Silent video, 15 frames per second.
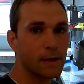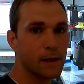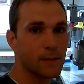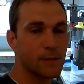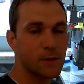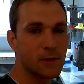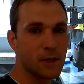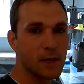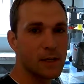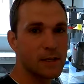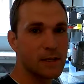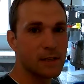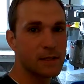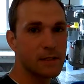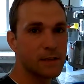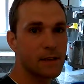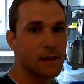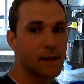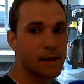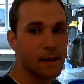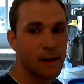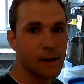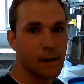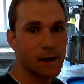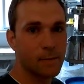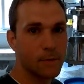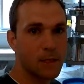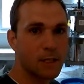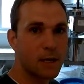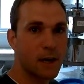demonstrations.
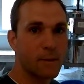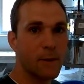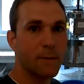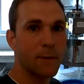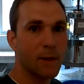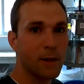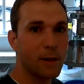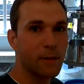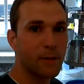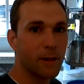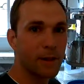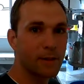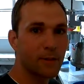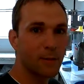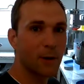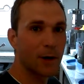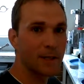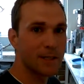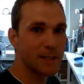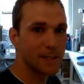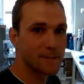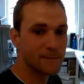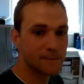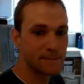Just comment below. Thanks for watching.